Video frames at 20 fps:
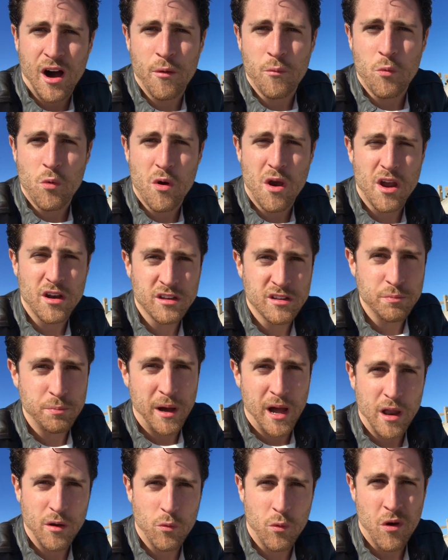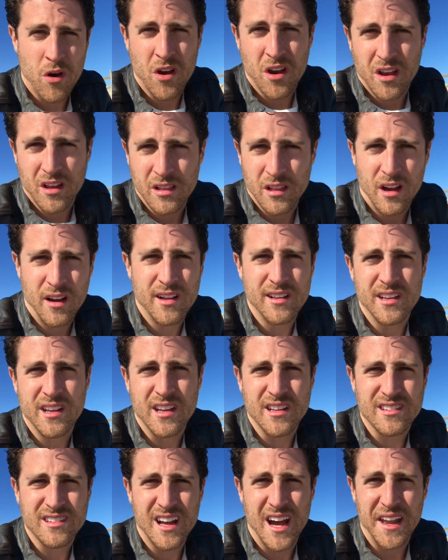We're at a spot where
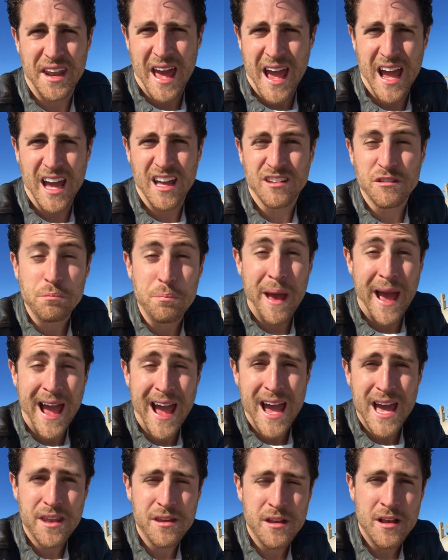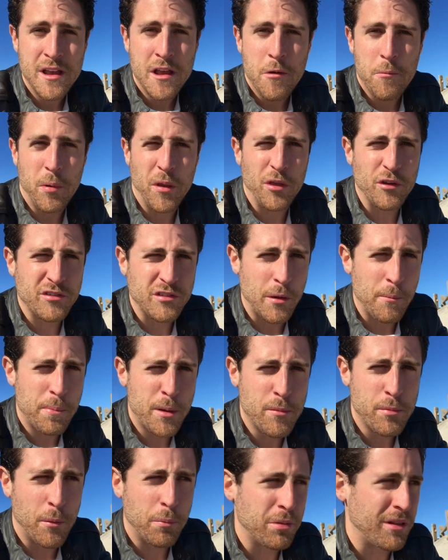luckily it's not as bad, but there's some
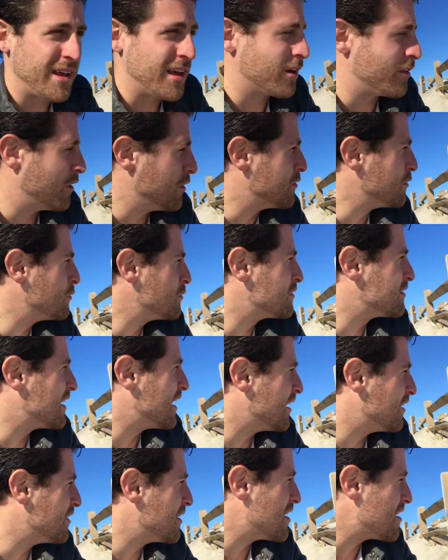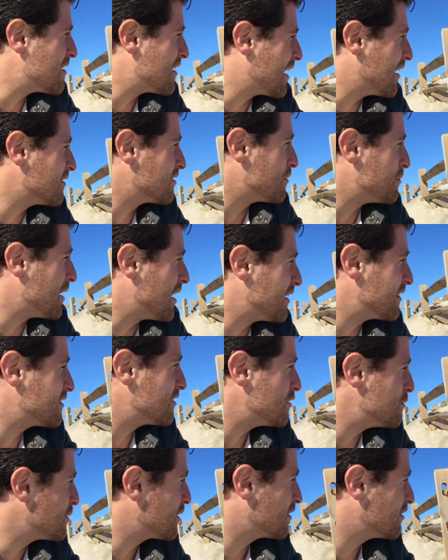people playing on the dunes down there, and I asked them not
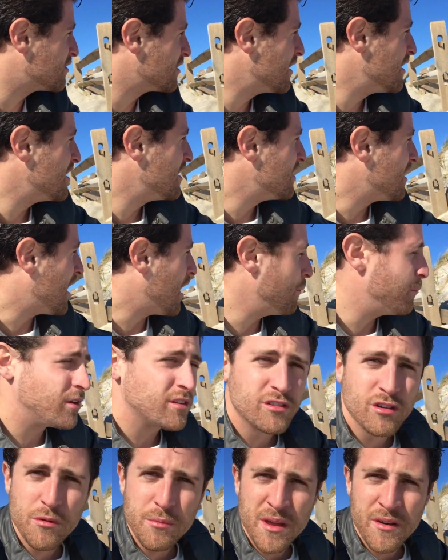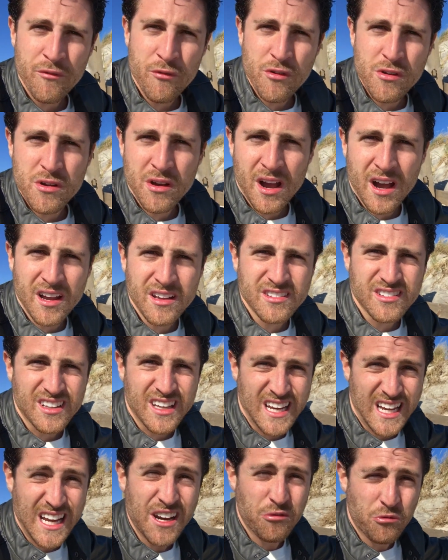to because I'm going to zoom in for you guys.
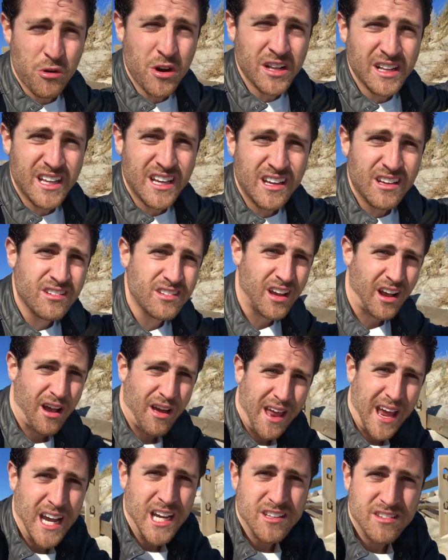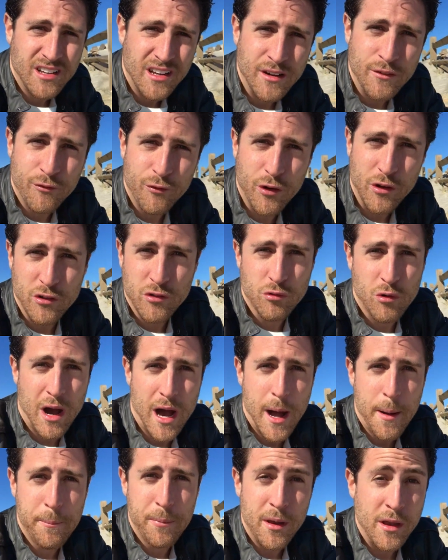It really is like an 18-foot
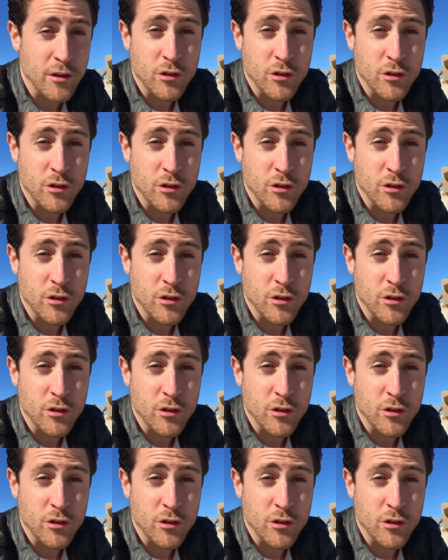drop.